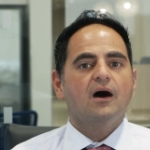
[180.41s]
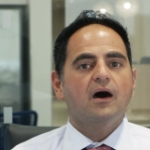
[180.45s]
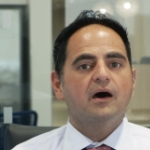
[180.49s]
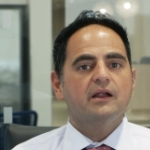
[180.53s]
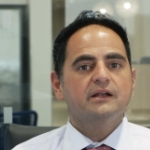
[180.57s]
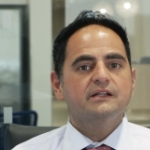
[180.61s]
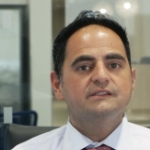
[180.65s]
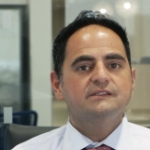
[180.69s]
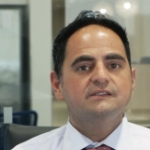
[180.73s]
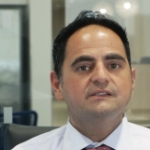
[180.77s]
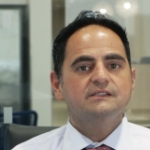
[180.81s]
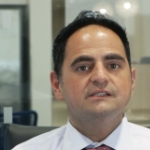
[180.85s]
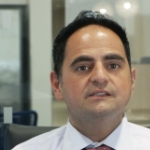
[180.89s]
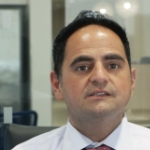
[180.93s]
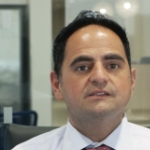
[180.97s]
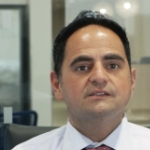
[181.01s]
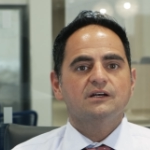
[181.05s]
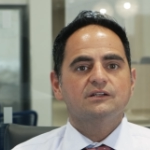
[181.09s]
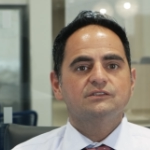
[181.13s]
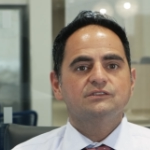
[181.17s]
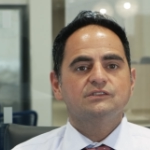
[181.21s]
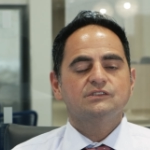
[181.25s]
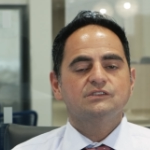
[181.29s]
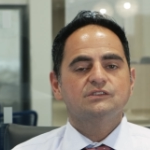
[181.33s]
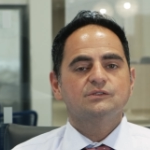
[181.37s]
Honesty is
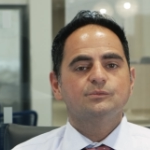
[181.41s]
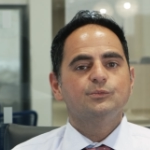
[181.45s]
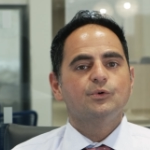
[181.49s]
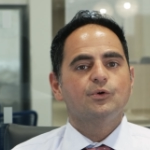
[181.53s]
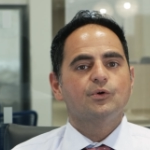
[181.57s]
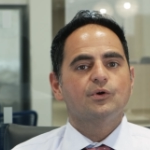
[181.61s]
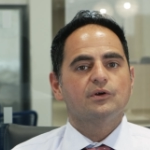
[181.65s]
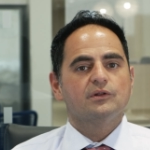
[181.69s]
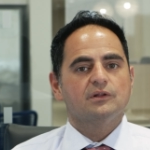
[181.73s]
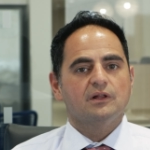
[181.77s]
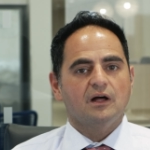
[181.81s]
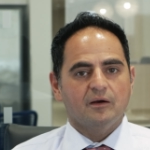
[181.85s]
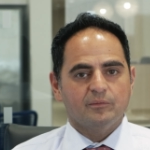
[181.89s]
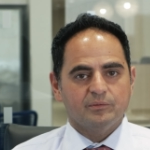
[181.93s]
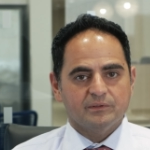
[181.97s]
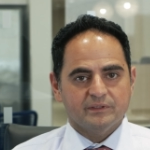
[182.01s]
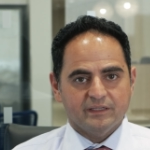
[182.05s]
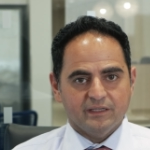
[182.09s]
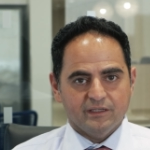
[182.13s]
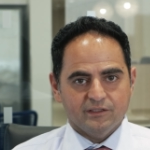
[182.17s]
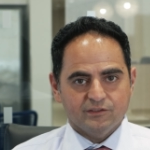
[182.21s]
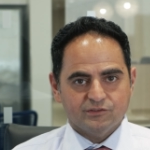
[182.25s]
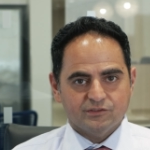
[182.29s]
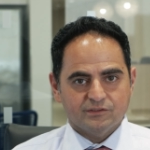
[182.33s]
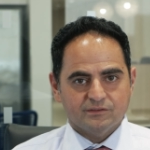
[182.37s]
not just a moral
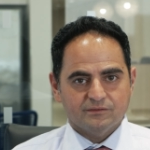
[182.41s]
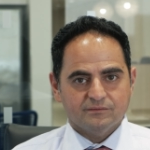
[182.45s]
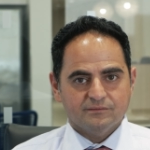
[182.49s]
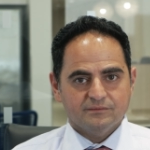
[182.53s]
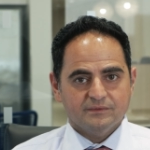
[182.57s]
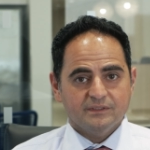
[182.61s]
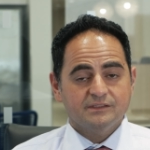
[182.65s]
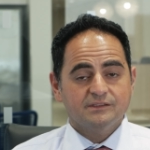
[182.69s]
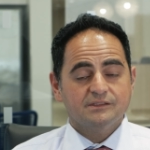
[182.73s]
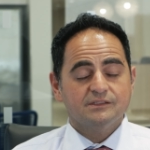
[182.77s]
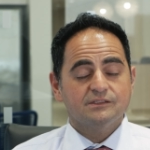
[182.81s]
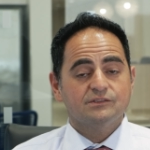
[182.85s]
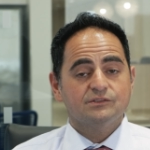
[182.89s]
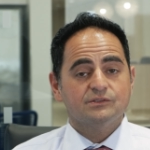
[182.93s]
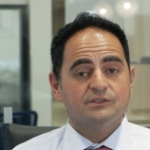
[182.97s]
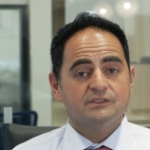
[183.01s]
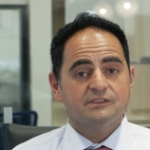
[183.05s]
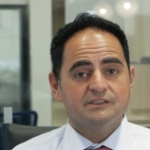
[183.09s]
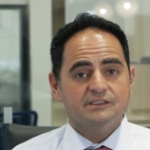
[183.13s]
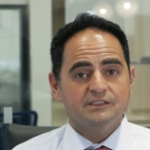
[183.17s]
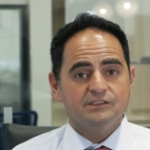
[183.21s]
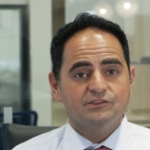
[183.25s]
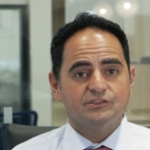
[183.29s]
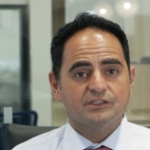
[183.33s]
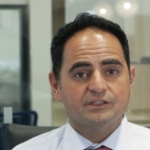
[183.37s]
obligation. It's a
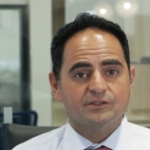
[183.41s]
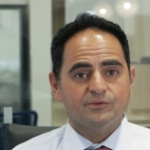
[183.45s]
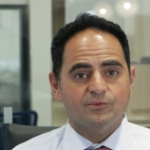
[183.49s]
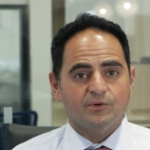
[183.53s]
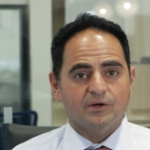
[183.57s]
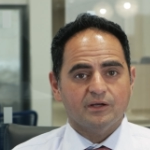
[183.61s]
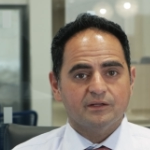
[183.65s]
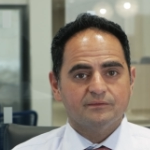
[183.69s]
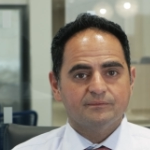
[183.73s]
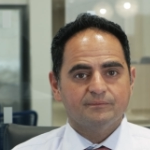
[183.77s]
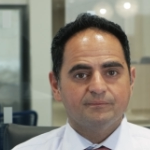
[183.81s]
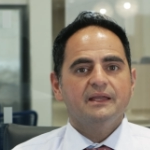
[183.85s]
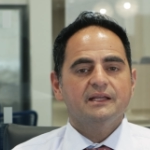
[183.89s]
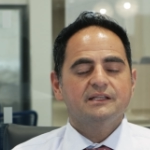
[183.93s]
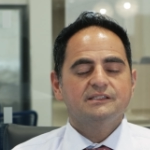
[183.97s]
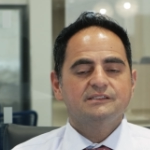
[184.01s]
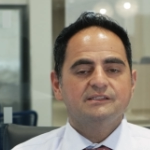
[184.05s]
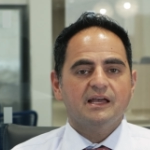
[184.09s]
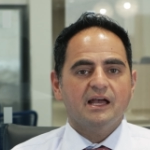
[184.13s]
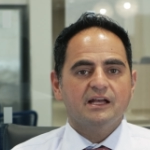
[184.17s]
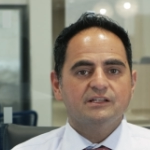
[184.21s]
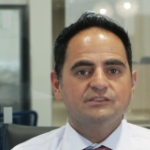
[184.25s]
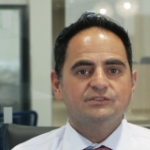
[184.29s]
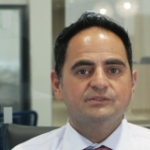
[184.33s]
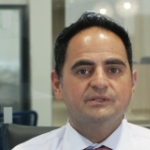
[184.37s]
strategic one.
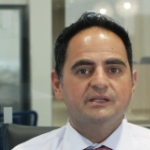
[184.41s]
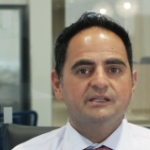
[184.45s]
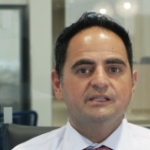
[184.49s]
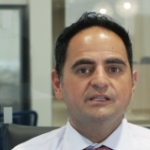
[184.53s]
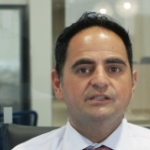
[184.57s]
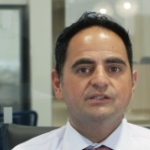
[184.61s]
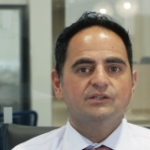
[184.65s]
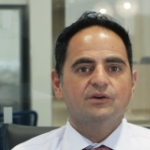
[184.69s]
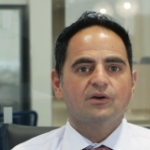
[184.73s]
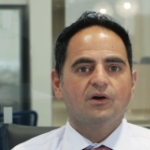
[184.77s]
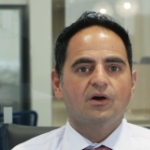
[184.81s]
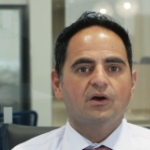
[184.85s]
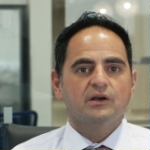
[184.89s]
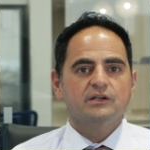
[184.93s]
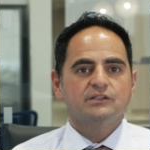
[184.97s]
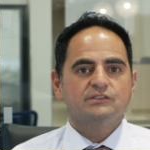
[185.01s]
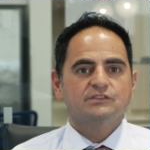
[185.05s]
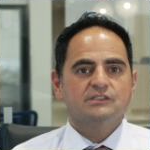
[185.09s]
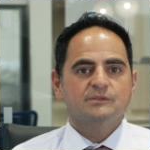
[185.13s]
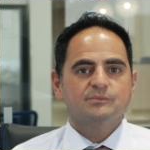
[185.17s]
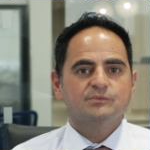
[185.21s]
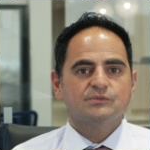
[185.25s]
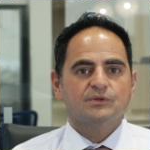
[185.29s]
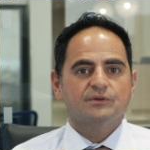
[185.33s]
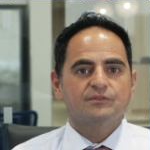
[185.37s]
Exaggerating your
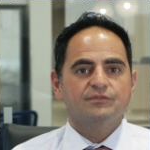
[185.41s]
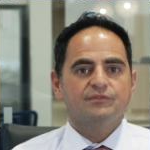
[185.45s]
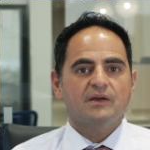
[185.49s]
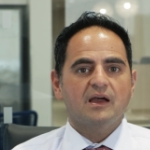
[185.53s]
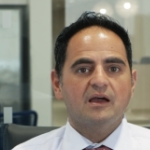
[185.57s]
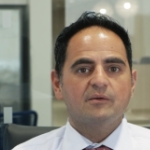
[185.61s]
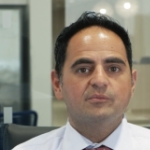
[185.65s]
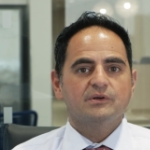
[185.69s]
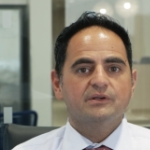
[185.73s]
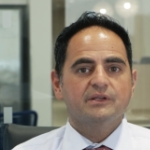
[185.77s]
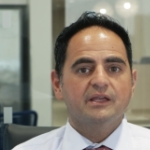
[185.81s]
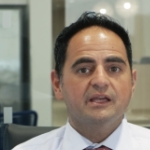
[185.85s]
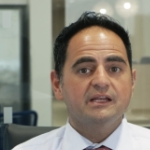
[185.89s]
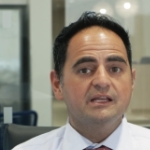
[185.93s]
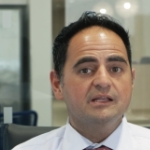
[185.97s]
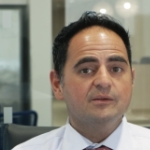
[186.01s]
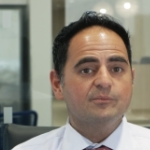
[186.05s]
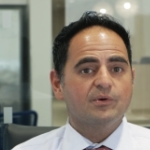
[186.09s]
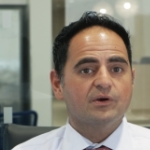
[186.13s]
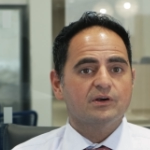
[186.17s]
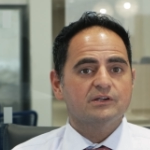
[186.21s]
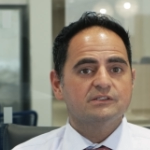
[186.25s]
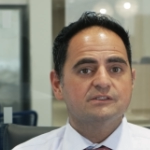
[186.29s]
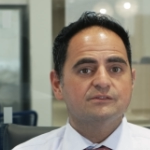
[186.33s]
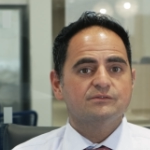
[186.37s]
hardships or fabricating
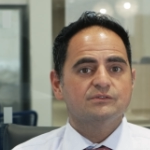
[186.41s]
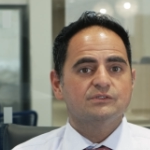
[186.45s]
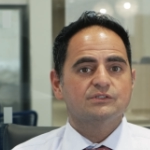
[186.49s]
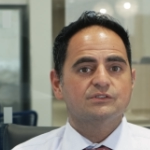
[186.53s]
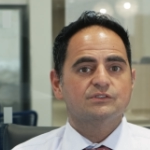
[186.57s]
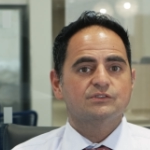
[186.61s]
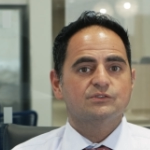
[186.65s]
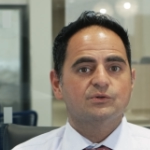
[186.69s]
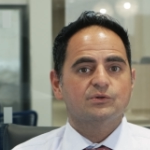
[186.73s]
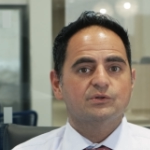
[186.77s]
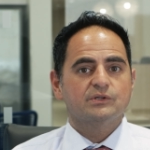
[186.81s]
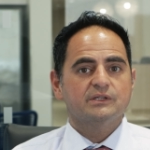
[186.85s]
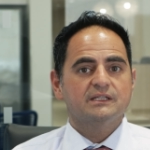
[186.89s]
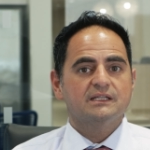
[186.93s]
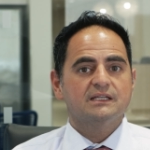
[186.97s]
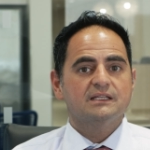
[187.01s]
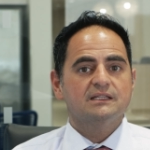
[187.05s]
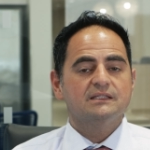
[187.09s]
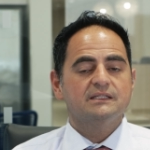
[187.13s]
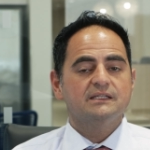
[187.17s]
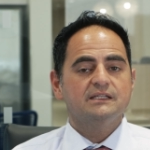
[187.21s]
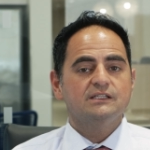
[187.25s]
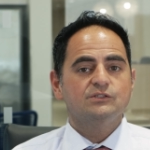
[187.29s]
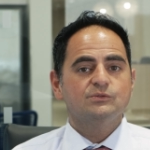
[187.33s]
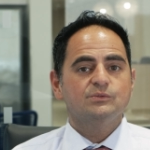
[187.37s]
parts of your story
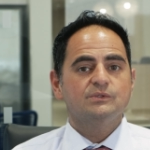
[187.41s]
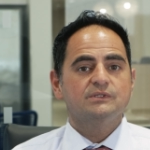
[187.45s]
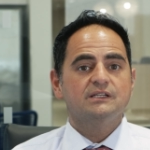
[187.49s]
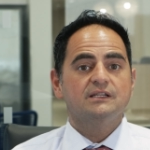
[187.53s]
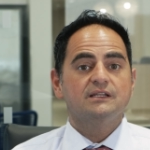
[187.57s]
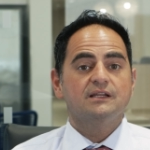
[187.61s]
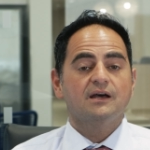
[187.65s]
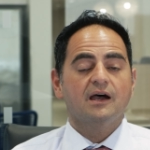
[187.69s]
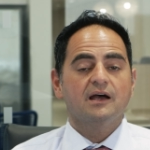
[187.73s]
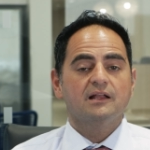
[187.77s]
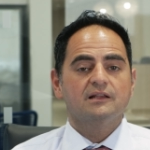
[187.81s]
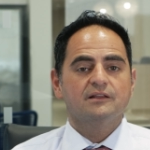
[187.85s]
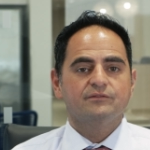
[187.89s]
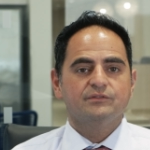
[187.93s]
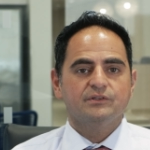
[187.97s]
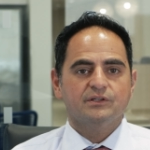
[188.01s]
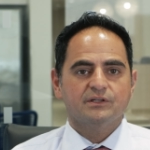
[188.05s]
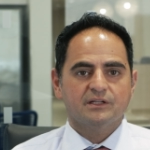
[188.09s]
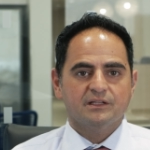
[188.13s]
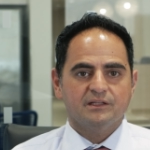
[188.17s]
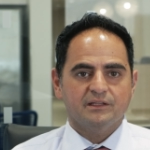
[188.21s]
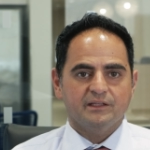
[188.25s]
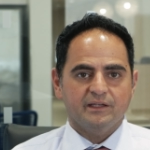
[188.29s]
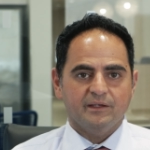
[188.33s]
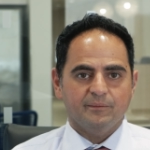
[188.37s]
can lead to a denial of your
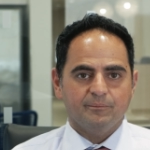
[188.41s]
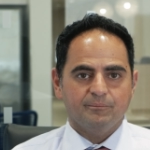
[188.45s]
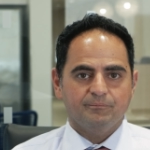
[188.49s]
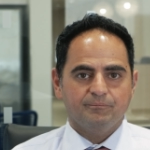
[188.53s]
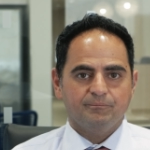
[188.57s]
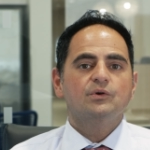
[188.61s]
claim.